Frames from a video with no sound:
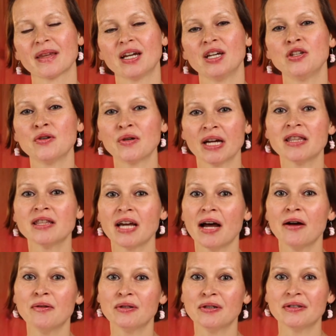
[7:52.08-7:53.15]
You can
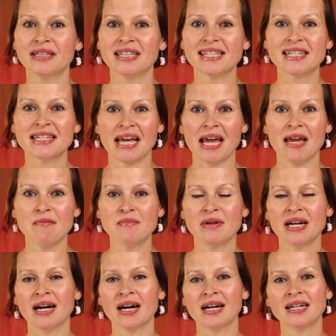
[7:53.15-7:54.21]
download this game
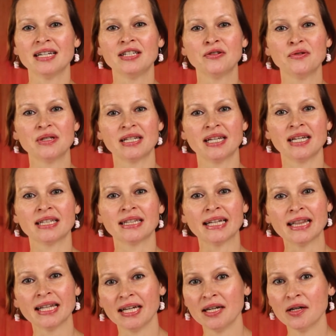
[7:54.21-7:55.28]
using the
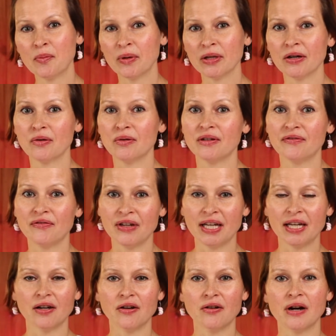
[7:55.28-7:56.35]
link below the
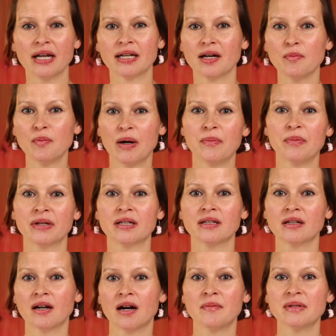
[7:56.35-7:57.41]
video, and I'll pop it in the
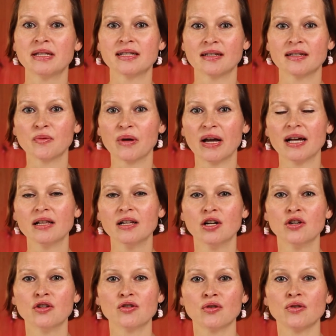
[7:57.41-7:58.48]
comments as well.
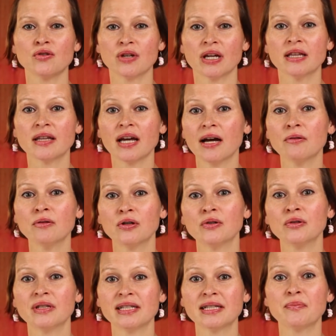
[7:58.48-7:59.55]
So you can
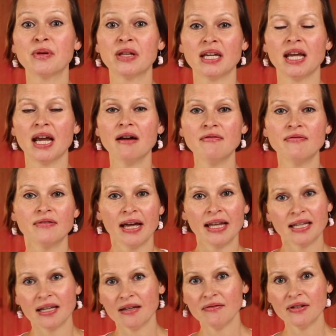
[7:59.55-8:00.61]
download this PDF
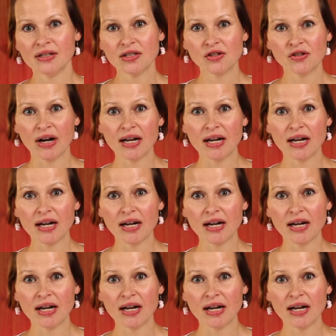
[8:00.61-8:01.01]
and give it a try